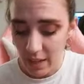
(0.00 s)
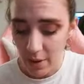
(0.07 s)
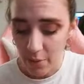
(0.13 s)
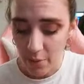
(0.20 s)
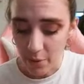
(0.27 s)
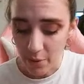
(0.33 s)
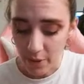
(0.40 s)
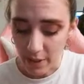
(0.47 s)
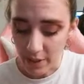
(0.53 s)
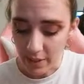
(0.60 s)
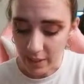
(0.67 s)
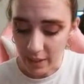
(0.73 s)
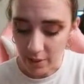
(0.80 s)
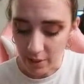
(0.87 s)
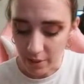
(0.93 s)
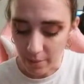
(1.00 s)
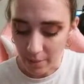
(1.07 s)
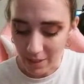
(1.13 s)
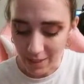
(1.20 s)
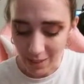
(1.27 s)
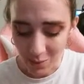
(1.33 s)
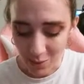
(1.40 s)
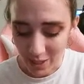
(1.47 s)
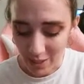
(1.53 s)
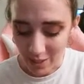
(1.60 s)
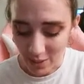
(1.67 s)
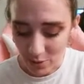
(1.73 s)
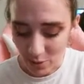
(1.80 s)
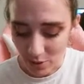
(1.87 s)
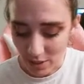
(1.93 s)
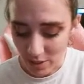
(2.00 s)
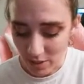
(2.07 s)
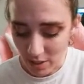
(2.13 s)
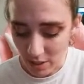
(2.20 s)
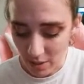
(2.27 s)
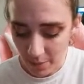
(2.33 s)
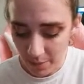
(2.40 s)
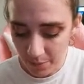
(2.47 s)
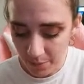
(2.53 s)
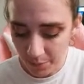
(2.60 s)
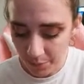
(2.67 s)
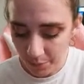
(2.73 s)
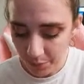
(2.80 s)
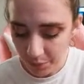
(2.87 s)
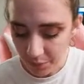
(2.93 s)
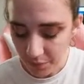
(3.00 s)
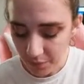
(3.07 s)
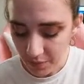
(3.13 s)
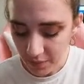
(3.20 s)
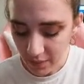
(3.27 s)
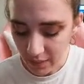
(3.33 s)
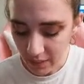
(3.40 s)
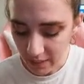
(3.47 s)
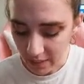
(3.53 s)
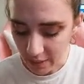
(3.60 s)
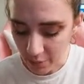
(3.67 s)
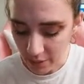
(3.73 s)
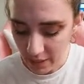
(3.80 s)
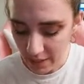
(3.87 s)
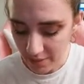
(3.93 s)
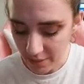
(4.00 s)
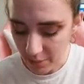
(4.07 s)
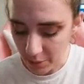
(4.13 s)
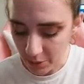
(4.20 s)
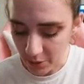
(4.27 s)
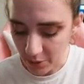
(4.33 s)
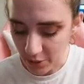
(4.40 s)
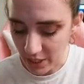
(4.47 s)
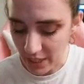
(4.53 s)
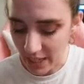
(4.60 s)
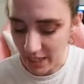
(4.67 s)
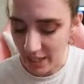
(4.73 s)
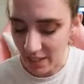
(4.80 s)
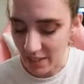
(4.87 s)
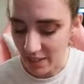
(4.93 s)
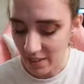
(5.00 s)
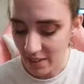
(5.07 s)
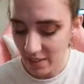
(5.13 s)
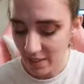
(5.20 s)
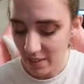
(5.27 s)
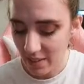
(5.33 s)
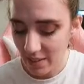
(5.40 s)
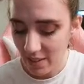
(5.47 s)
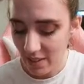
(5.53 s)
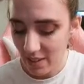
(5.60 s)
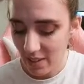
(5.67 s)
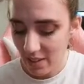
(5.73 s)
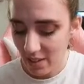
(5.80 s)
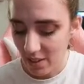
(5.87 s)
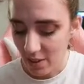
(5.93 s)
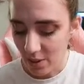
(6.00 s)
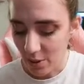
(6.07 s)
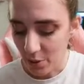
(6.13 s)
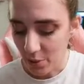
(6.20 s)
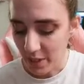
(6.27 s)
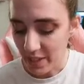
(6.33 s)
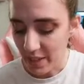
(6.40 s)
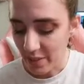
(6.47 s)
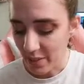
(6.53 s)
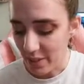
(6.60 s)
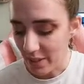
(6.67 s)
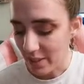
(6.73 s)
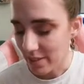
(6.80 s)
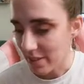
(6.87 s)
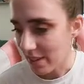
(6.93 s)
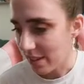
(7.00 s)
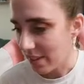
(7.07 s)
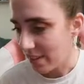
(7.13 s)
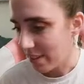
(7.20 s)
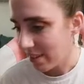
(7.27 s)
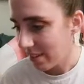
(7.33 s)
and regret it later and be like, why did I do this? All right, 1 half double crochet all the way down the next side.